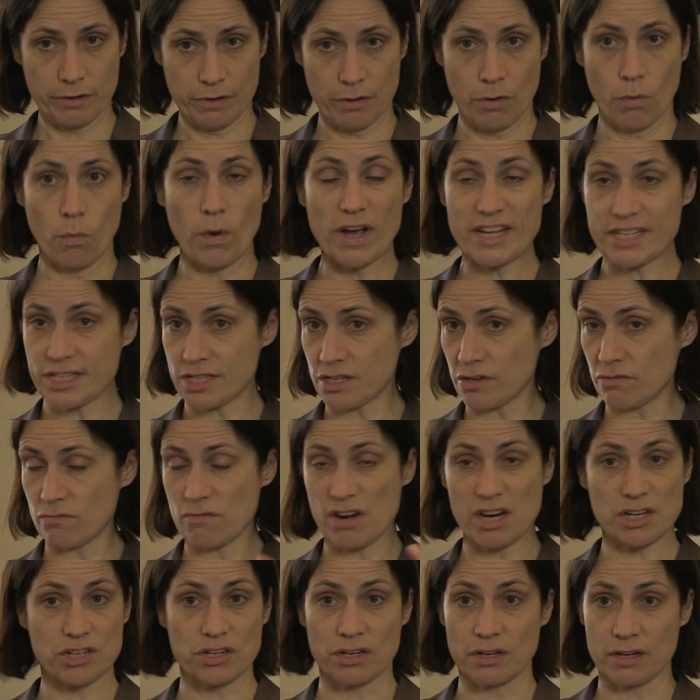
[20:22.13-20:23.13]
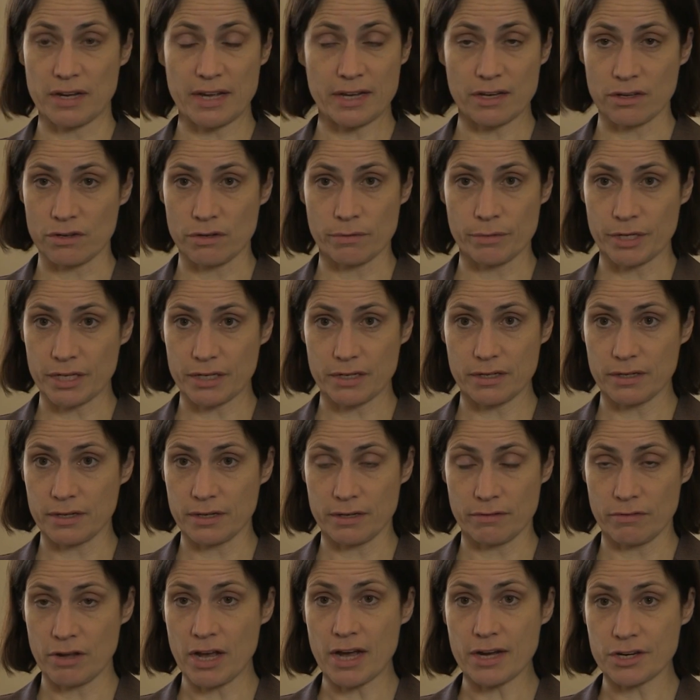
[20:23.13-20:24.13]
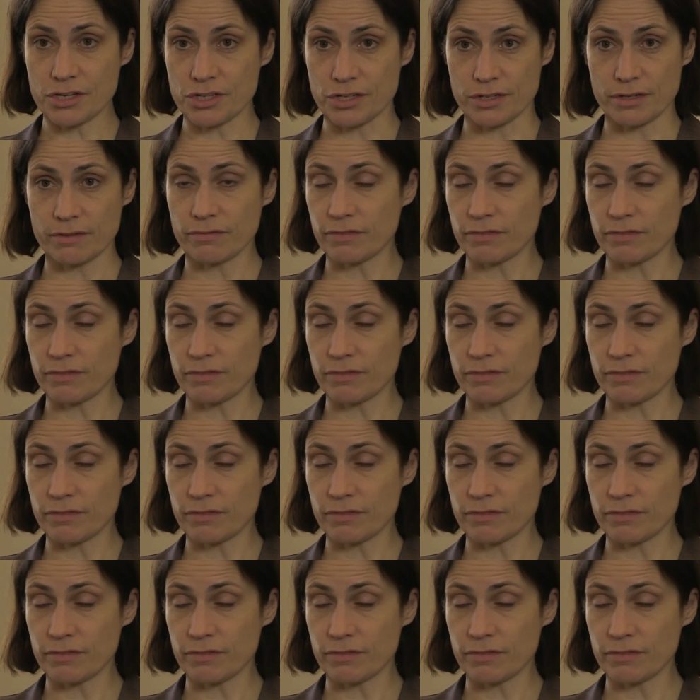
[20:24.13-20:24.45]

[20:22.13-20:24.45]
Western rational economic reaction